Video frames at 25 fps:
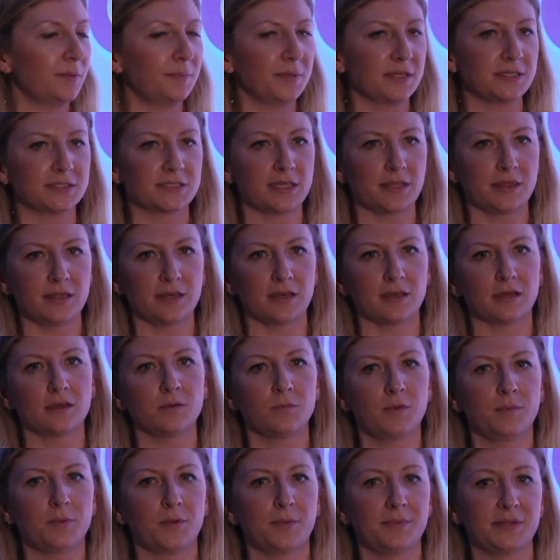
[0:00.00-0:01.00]
because I think
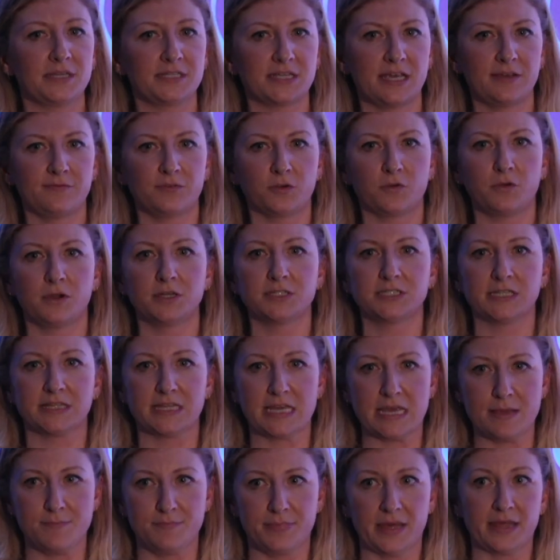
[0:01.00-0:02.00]
we probably take for granted
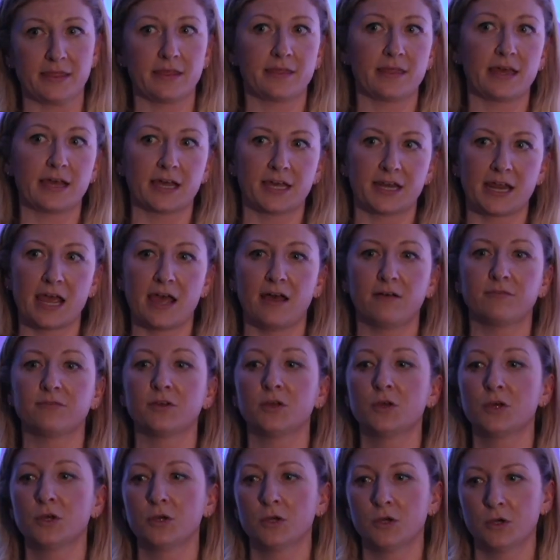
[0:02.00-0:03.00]
the impact that can have
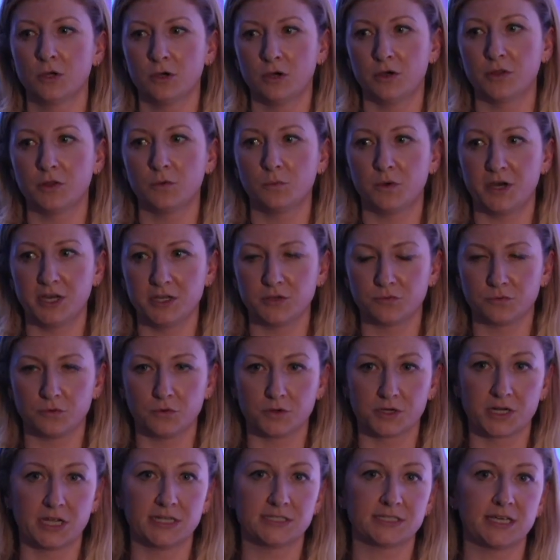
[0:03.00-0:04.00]
on the wider
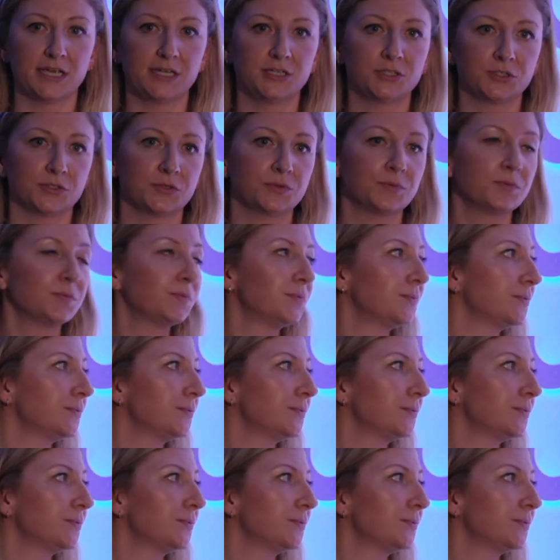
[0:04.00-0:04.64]
organisation.